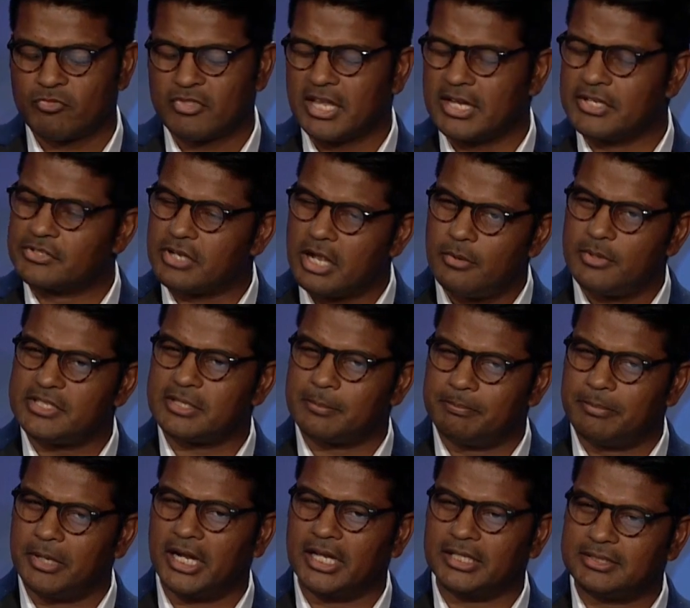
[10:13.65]
There's always a
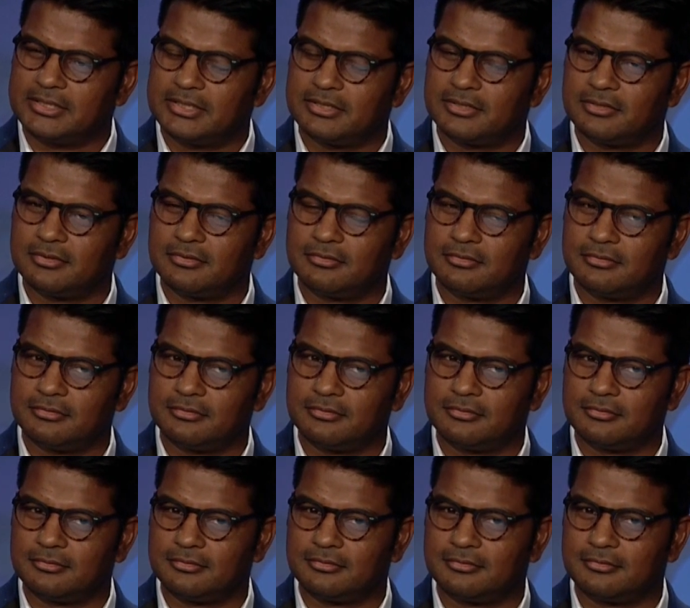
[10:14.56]
but.
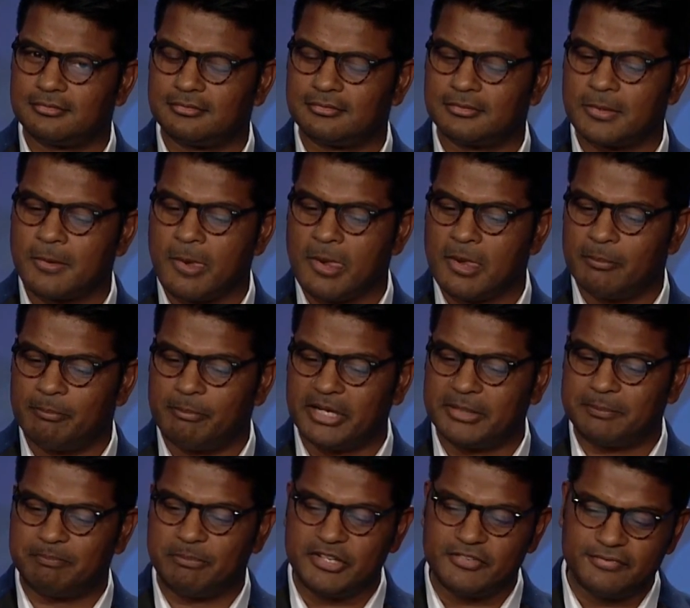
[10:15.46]

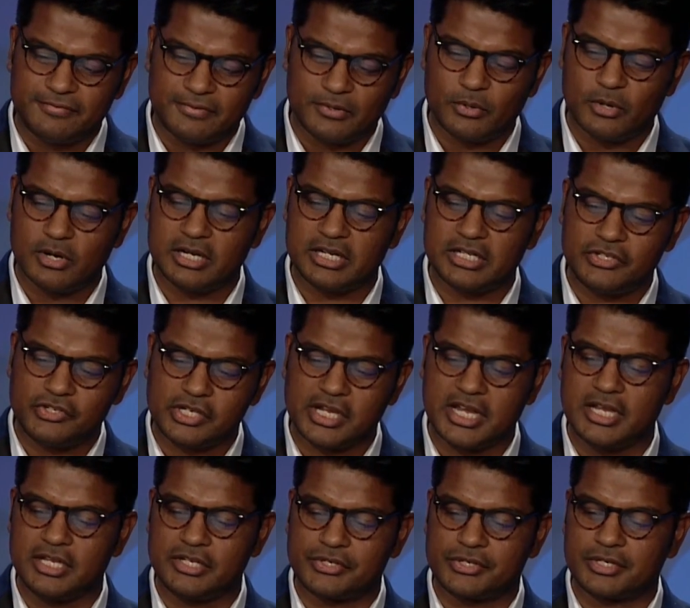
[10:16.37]
But before the
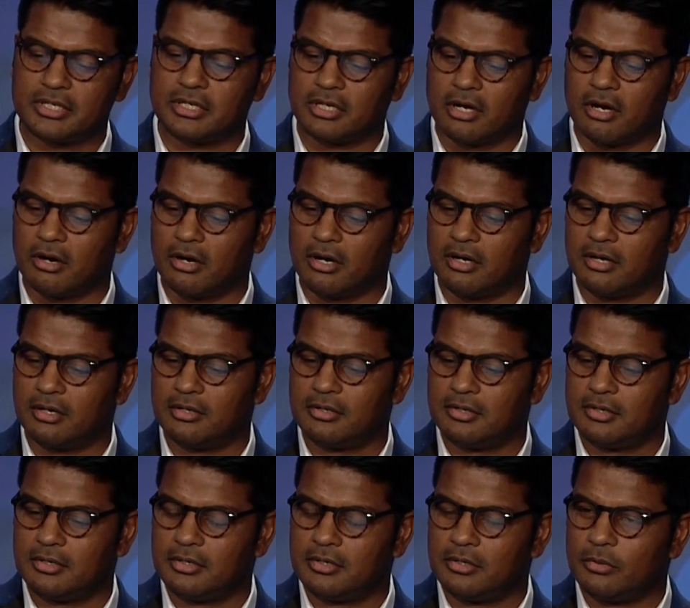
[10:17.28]
change can occur,
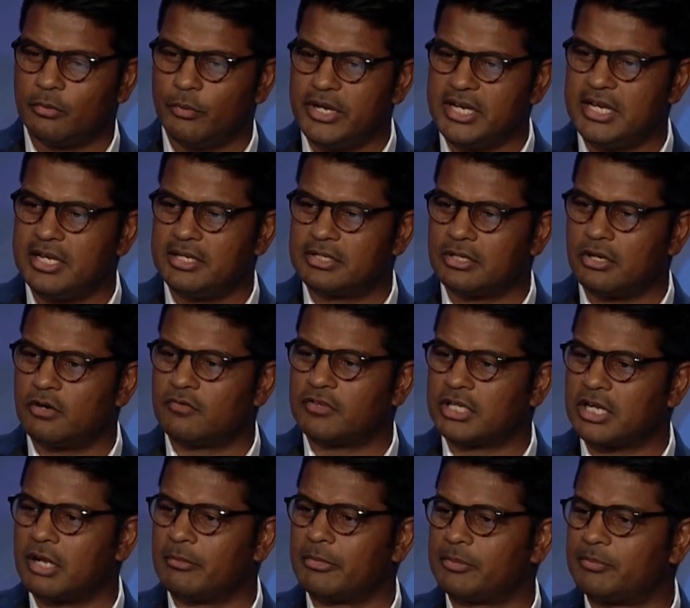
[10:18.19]
we need to
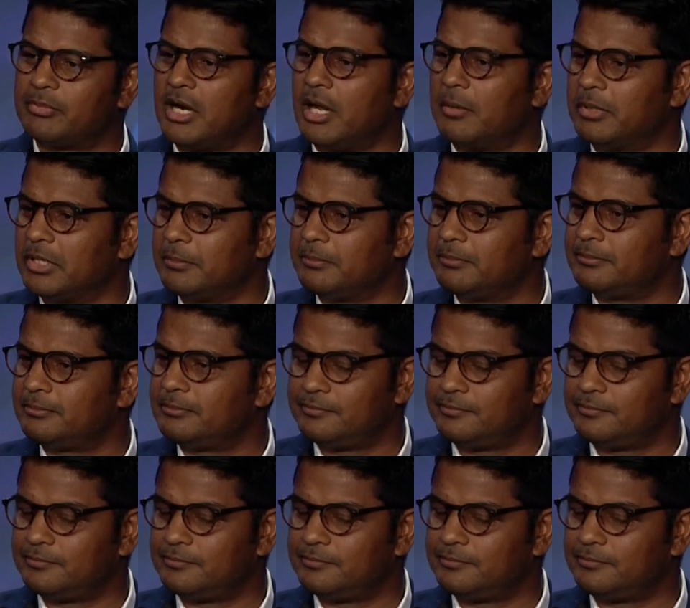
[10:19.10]
overcome a problem.